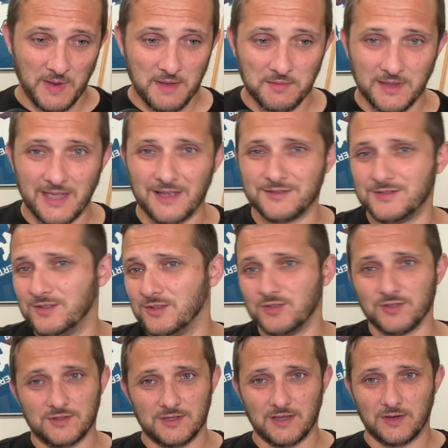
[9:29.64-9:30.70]
accounts, you can
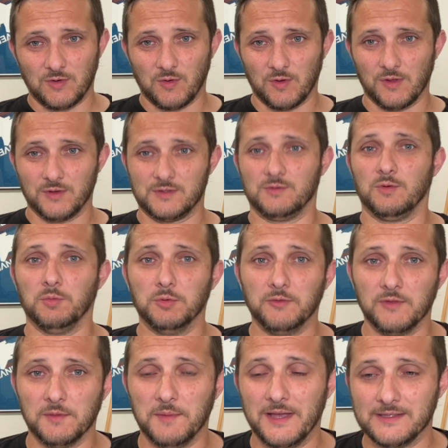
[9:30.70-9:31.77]
just ignore those and
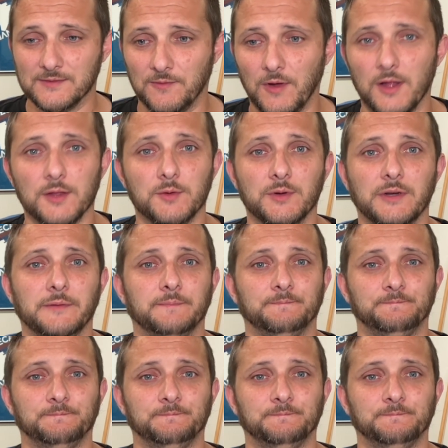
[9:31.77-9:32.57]
remove them as a follower.